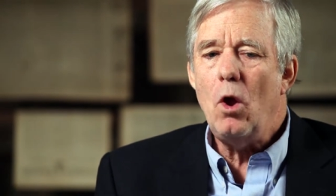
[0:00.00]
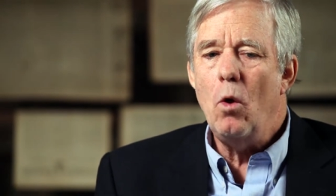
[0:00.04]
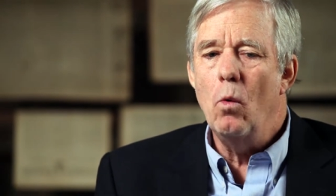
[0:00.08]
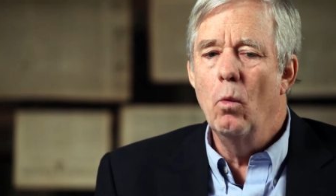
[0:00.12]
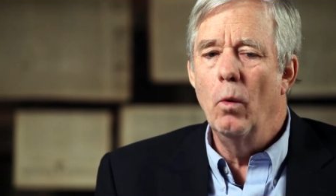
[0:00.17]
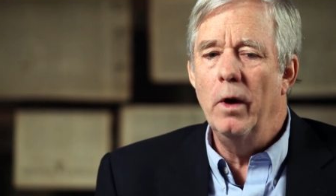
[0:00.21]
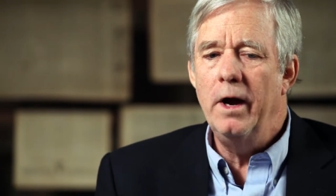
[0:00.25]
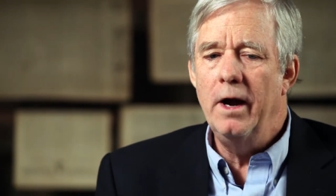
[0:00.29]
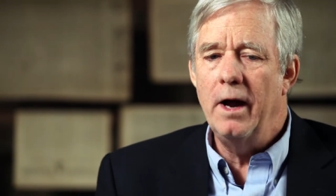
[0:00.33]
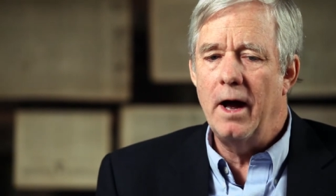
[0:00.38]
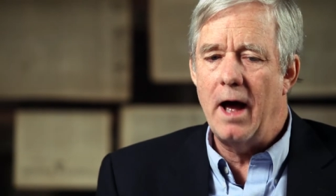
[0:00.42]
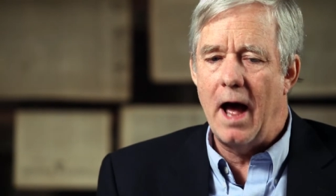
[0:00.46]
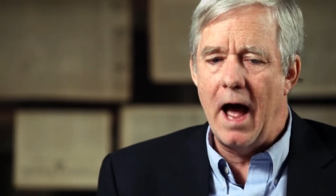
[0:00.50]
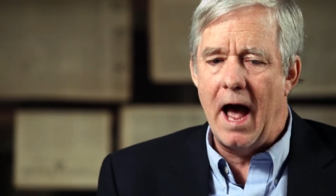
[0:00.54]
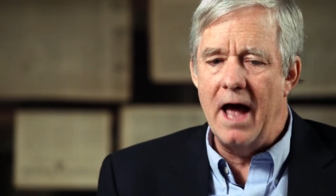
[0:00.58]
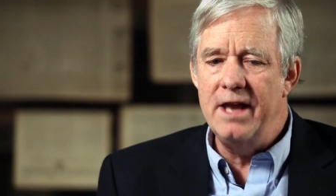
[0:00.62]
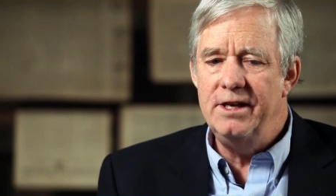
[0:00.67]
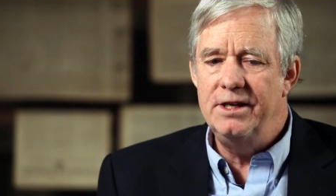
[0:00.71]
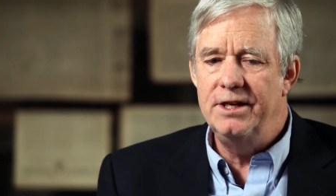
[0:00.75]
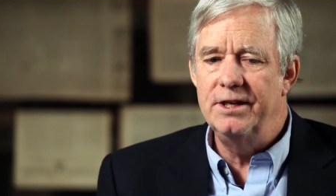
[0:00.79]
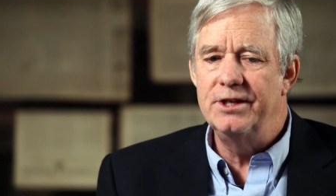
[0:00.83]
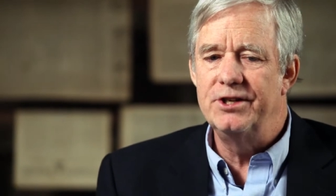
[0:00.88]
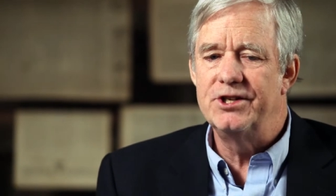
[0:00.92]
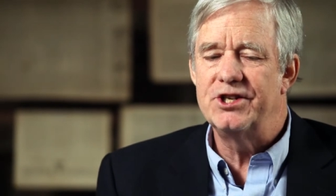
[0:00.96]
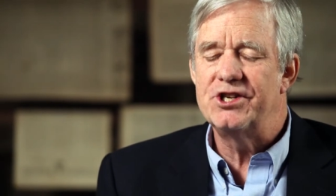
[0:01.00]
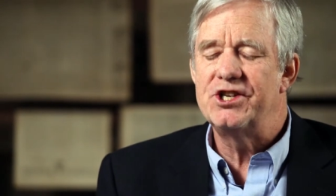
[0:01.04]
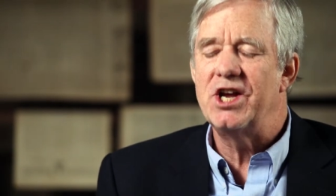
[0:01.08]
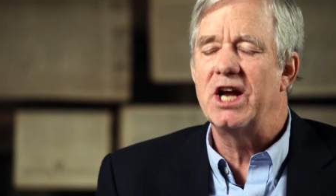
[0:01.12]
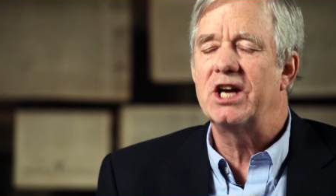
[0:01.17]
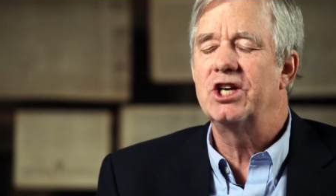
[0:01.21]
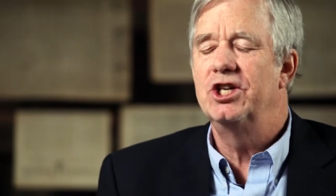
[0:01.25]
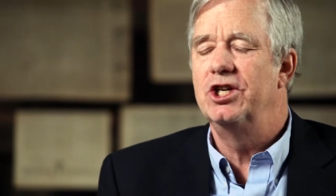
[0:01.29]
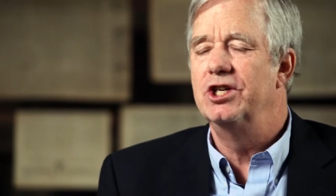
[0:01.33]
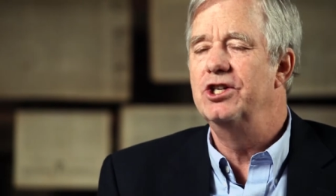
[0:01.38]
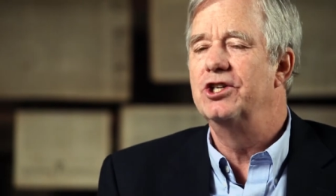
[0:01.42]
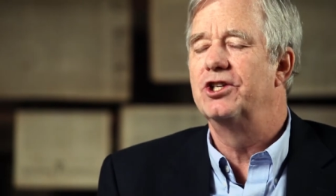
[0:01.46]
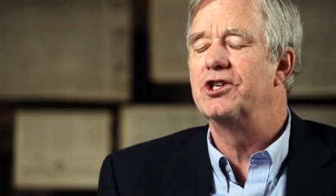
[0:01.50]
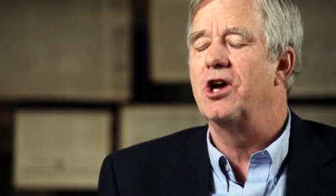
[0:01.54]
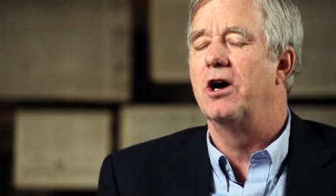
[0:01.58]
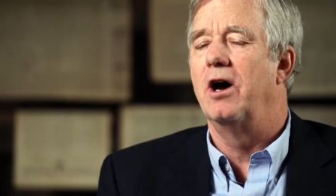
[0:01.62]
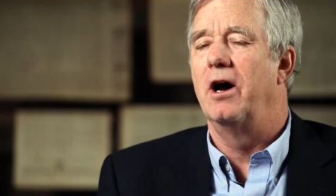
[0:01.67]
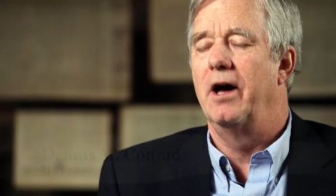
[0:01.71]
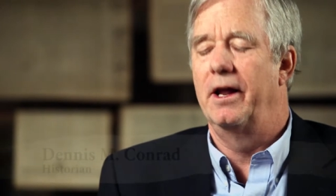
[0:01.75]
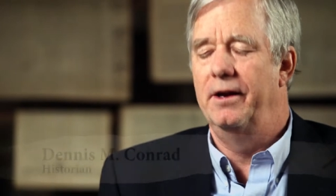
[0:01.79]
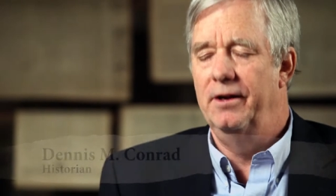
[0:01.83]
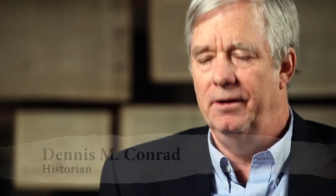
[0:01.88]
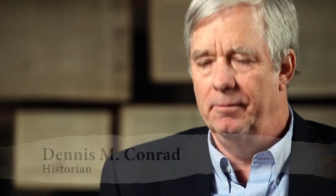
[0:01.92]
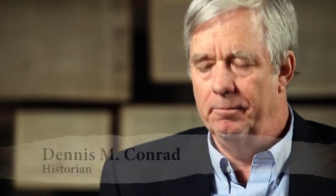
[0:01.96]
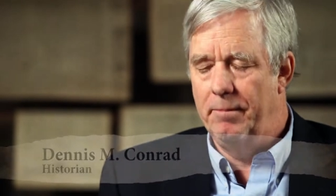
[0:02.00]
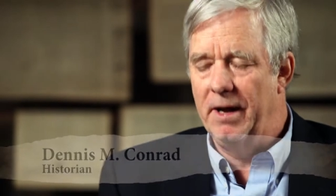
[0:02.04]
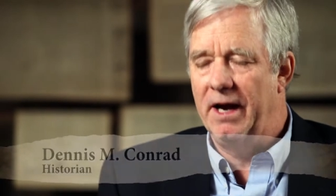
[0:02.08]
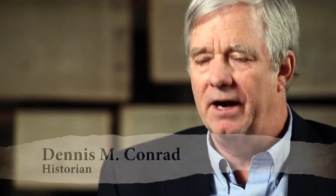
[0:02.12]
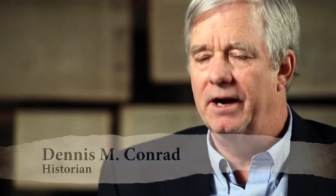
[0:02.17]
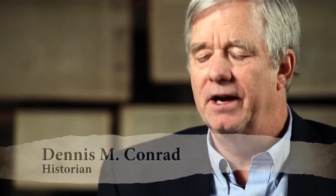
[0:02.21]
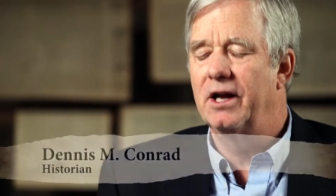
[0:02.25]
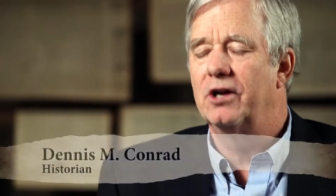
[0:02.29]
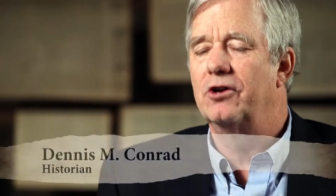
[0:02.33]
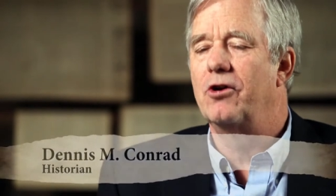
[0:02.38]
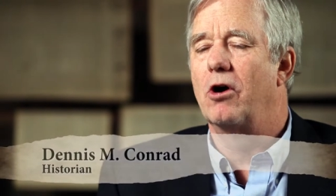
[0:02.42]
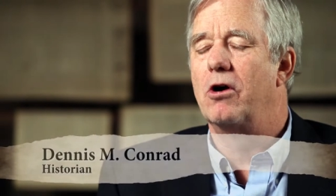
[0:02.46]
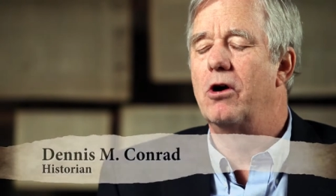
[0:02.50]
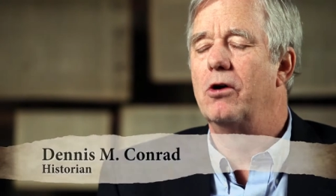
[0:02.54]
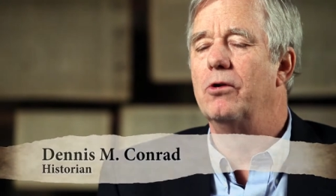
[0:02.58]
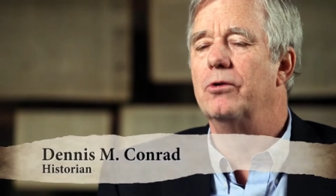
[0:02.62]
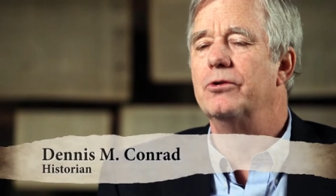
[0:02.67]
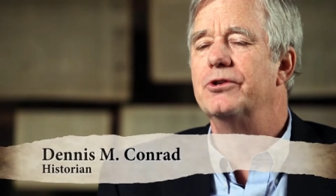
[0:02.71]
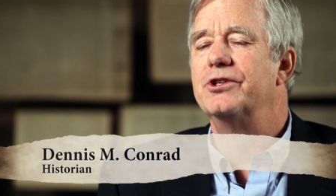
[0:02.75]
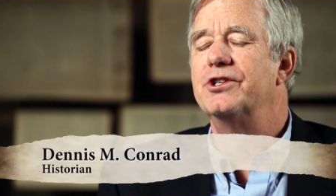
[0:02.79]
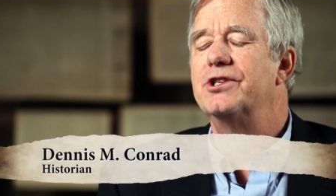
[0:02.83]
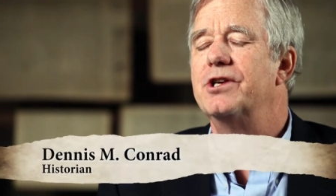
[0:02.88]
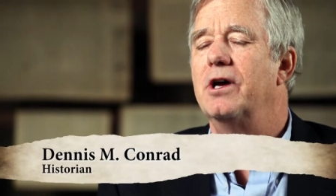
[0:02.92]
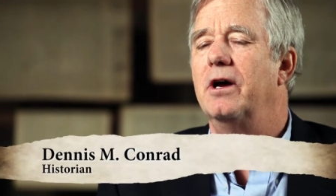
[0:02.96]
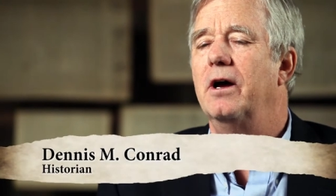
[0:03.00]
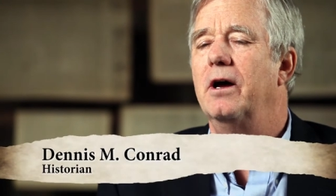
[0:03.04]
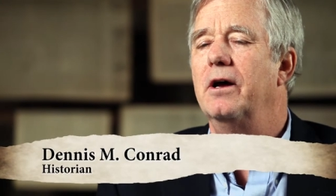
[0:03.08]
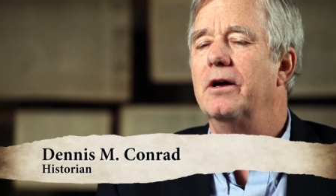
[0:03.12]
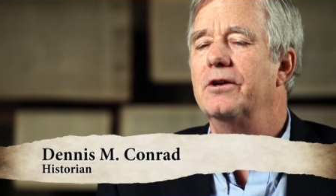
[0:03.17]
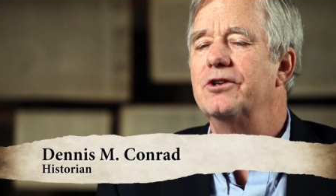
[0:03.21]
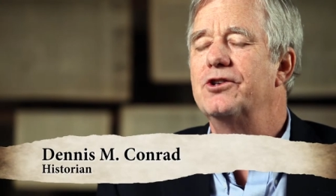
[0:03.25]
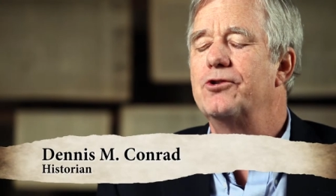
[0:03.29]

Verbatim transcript: when I, did sections on Benedict Arnold's uh,